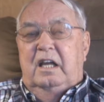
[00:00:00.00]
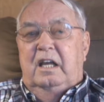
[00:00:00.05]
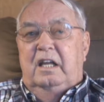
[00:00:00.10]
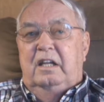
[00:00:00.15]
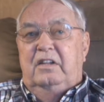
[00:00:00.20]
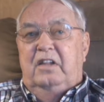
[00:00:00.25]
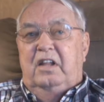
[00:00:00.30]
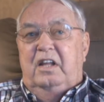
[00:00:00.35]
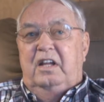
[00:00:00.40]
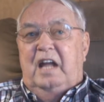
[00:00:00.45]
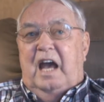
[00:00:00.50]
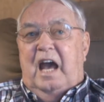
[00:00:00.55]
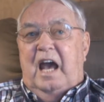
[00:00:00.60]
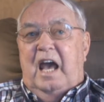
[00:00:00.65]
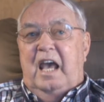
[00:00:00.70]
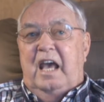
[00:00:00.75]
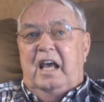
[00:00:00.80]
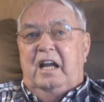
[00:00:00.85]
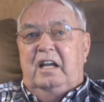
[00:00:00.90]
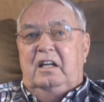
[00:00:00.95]
And then I
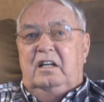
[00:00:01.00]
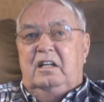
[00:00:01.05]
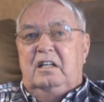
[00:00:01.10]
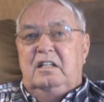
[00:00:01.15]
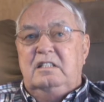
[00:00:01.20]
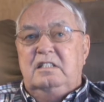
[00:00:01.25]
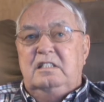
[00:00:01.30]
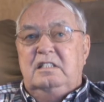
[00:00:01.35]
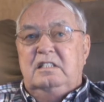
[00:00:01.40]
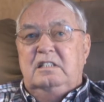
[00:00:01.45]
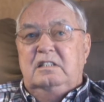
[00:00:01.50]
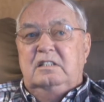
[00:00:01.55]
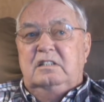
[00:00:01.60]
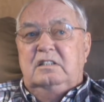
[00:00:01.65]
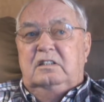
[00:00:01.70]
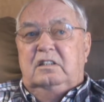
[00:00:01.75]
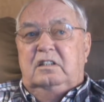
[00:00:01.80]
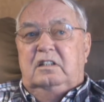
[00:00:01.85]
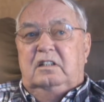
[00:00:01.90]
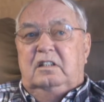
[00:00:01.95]
had
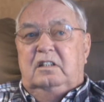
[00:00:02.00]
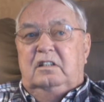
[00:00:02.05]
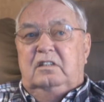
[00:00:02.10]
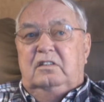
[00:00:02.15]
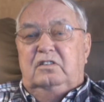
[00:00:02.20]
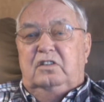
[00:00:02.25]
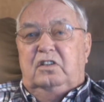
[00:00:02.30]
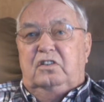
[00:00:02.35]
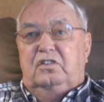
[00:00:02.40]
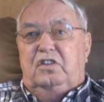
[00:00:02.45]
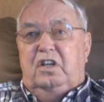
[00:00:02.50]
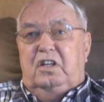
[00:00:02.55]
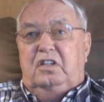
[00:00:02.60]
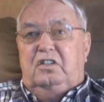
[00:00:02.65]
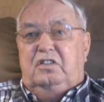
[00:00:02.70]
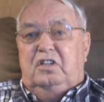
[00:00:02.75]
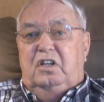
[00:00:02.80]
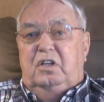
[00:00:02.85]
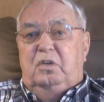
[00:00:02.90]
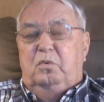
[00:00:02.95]
the
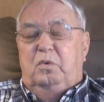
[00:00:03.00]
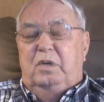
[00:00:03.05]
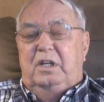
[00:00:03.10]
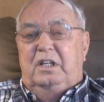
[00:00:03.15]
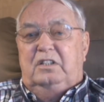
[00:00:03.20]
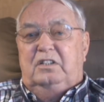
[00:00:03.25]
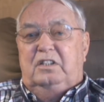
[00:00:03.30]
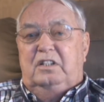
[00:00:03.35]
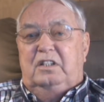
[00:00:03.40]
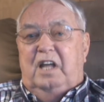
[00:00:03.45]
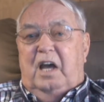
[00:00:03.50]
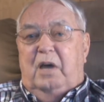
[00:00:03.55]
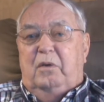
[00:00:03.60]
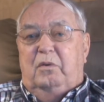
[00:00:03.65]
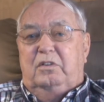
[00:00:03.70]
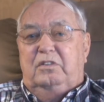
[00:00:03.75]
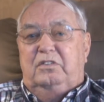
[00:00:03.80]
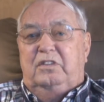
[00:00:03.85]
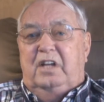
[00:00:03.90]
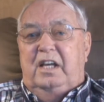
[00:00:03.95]
16 weeks that I
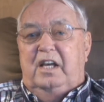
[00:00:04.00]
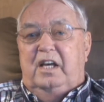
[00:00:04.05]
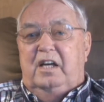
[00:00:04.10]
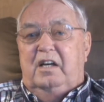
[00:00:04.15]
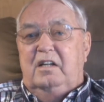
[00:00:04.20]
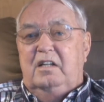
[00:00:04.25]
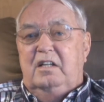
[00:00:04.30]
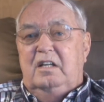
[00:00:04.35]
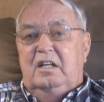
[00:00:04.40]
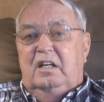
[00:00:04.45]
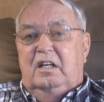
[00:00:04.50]
was there,